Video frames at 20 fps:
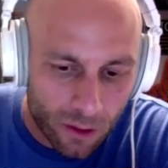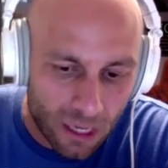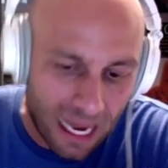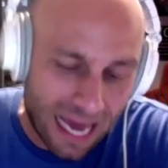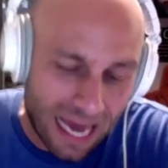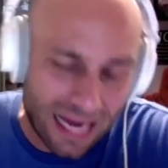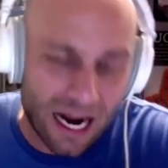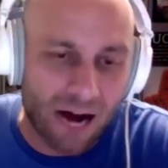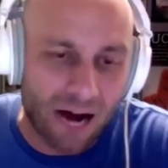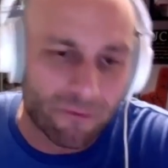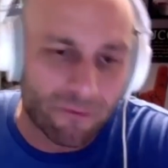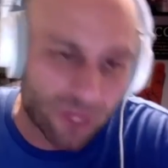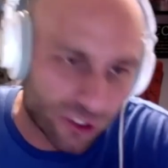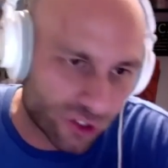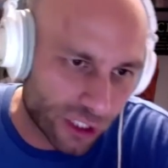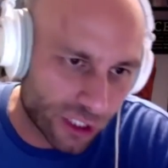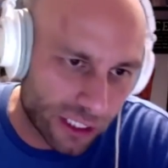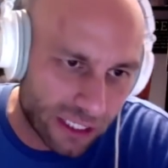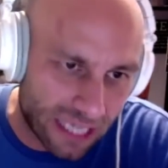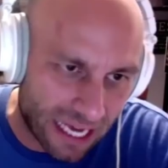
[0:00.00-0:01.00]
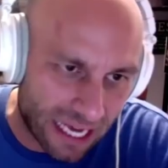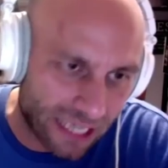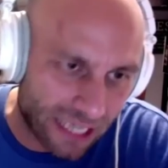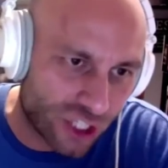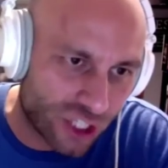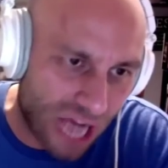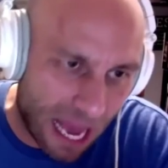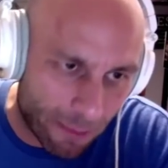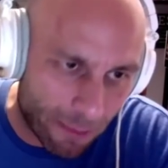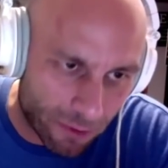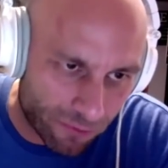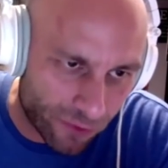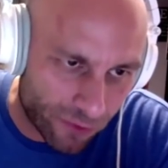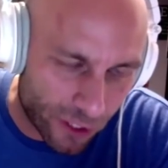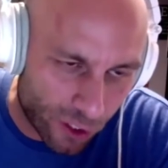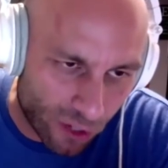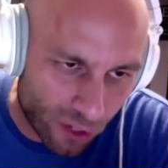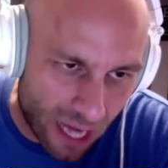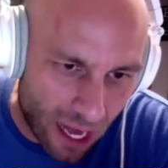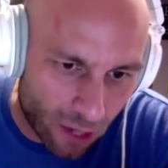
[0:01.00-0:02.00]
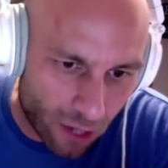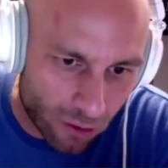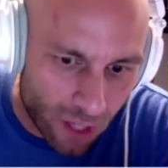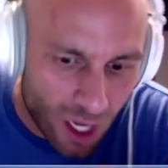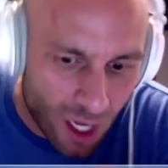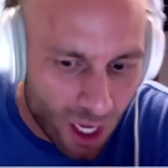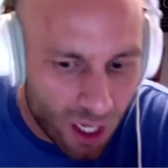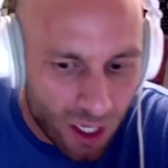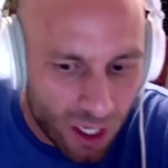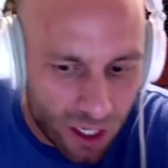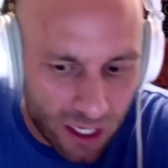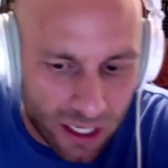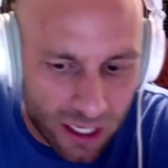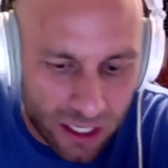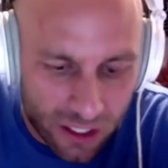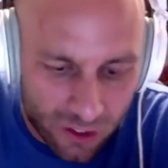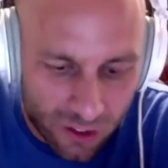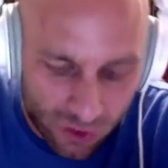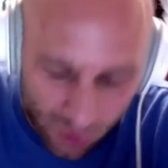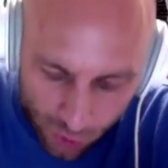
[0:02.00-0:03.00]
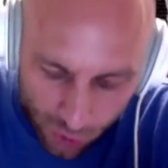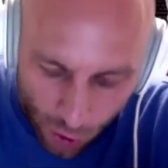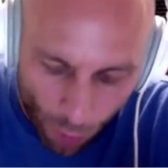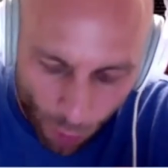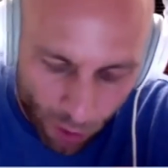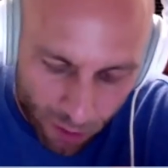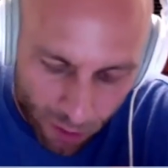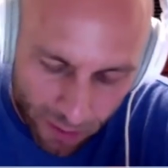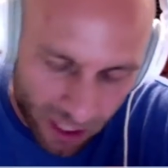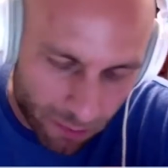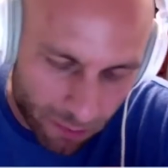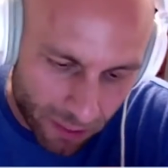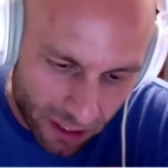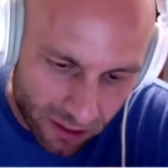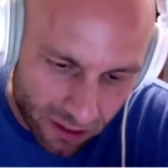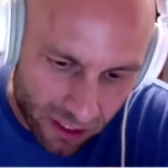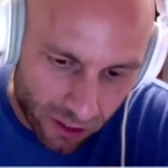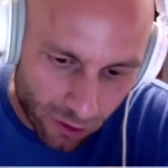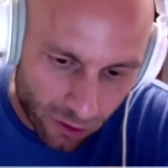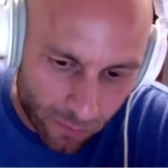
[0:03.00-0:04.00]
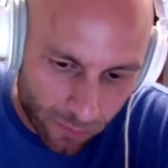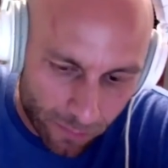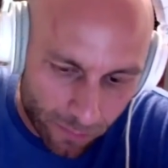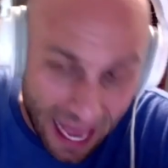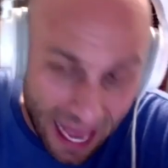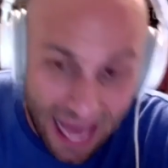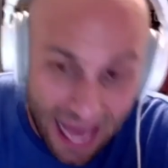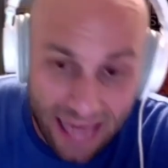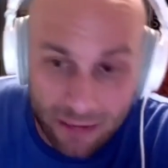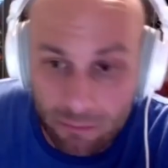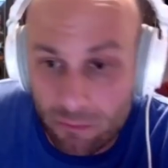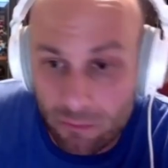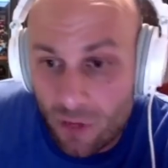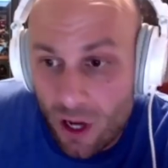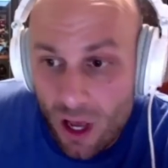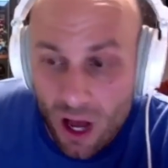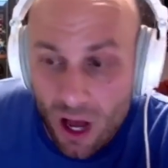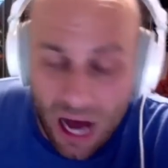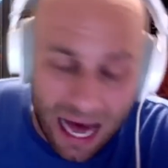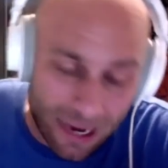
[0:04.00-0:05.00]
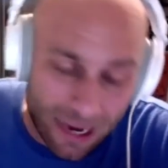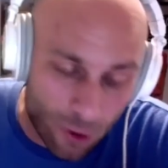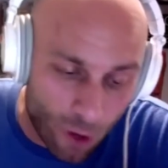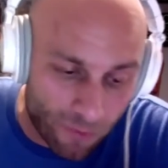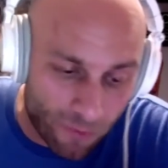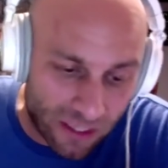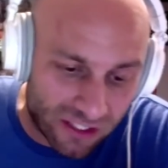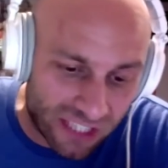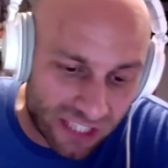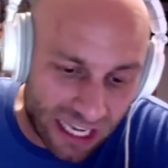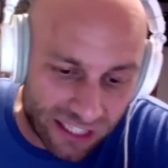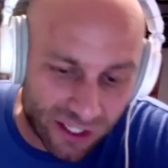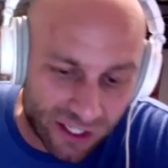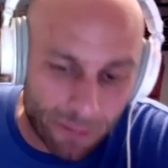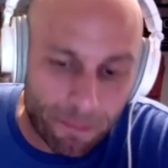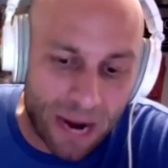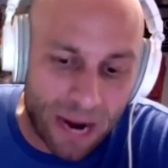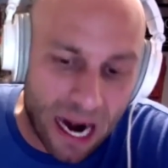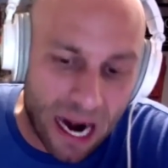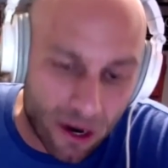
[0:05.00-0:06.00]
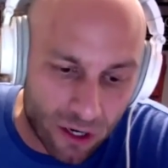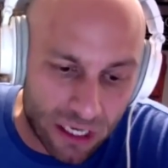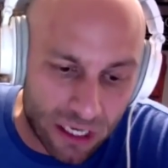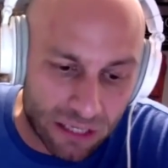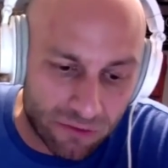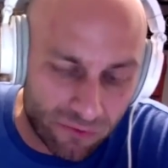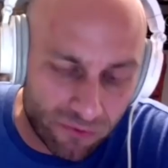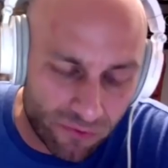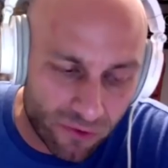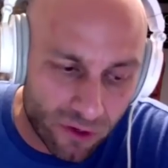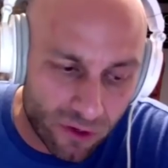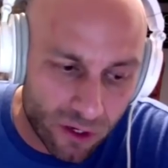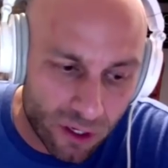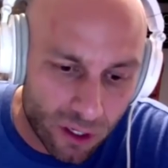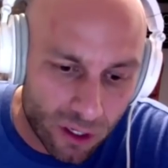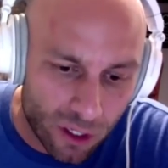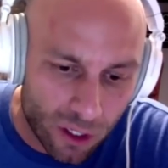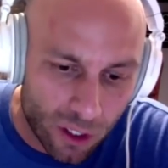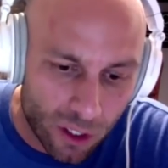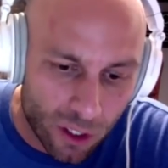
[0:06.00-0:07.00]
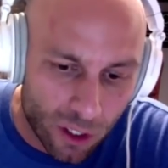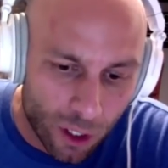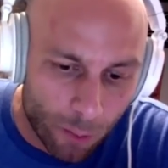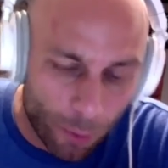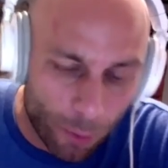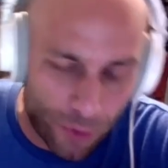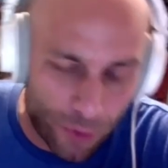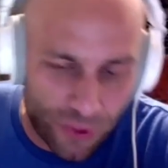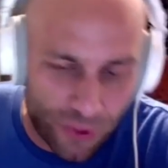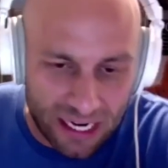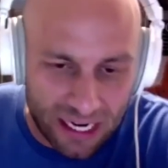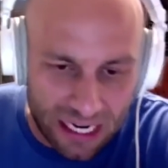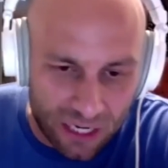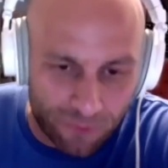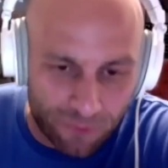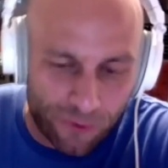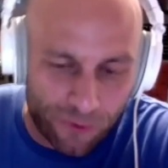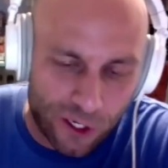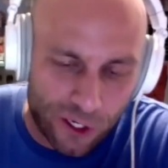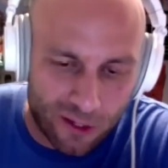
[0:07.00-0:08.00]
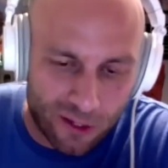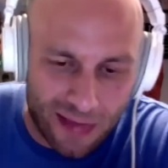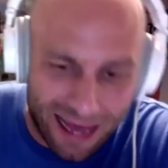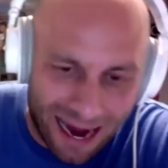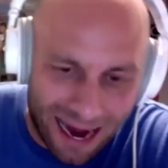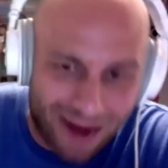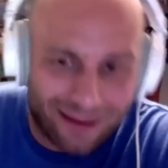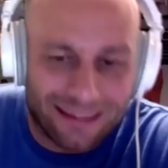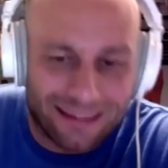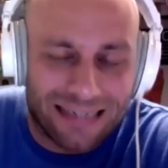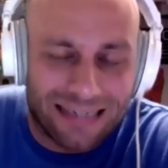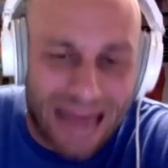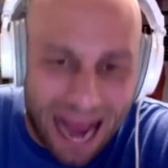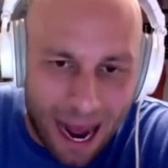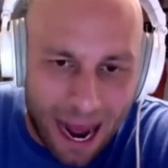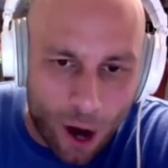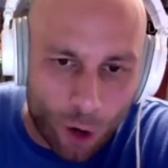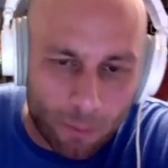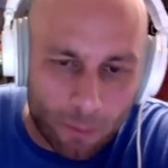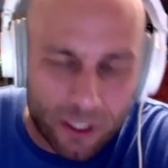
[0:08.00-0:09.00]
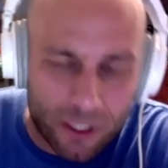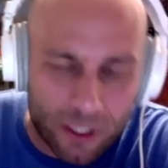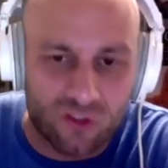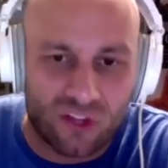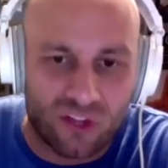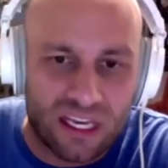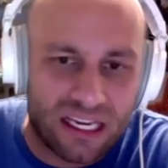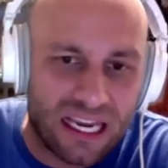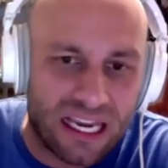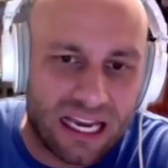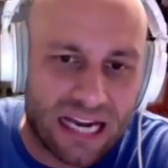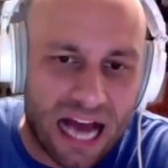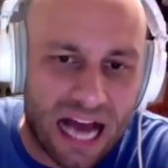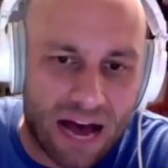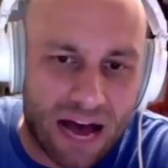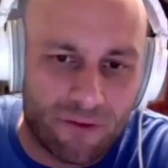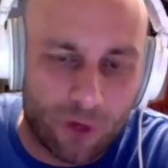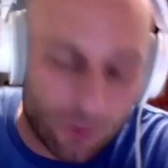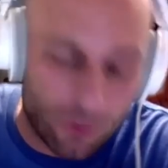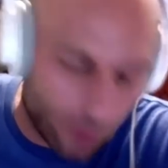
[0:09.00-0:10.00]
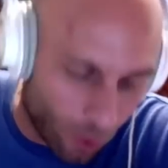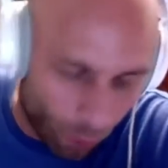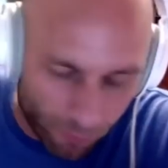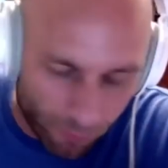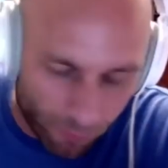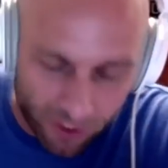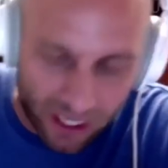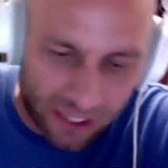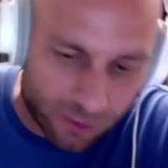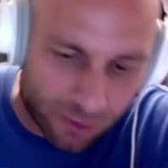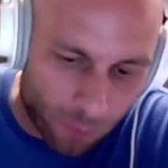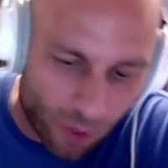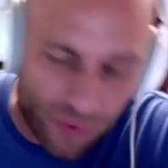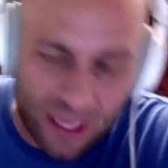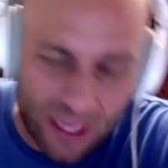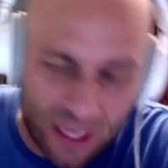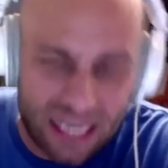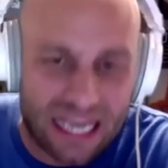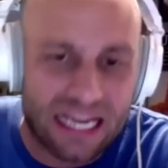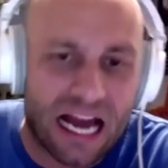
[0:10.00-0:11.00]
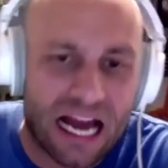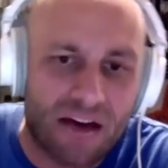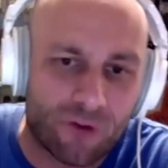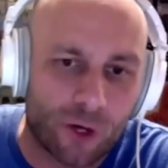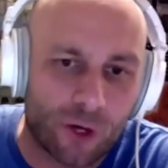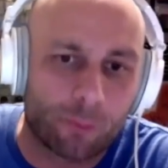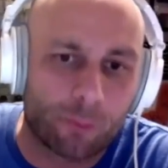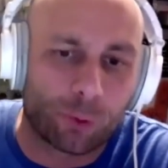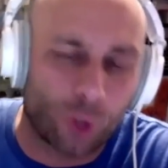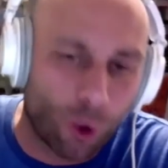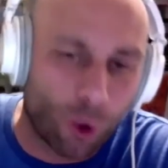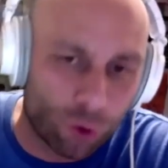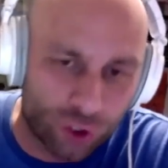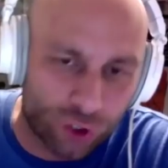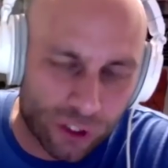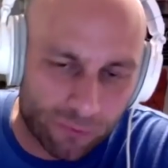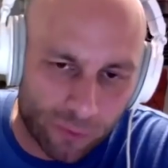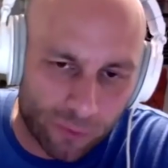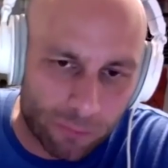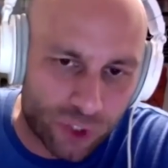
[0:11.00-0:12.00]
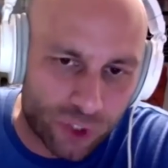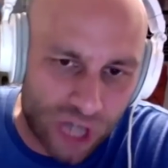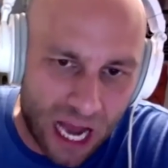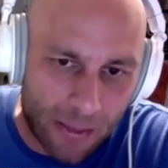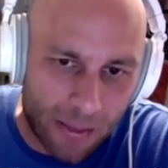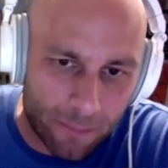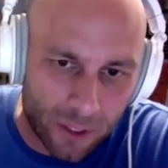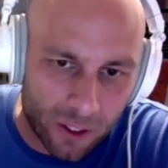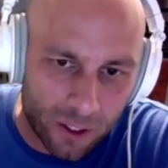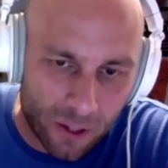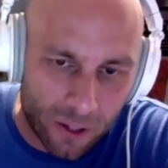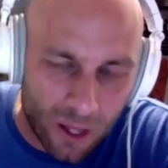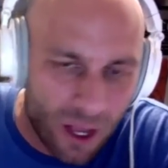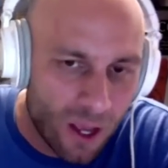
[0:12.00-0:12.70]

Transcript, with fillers: And obviously, getting Chapman figured out is going to be a big deal. And I don't know if I'd say it's imperative, but they need to figure that out now because they can't have it, you know, over the next month. They can't have an implosion from Chapman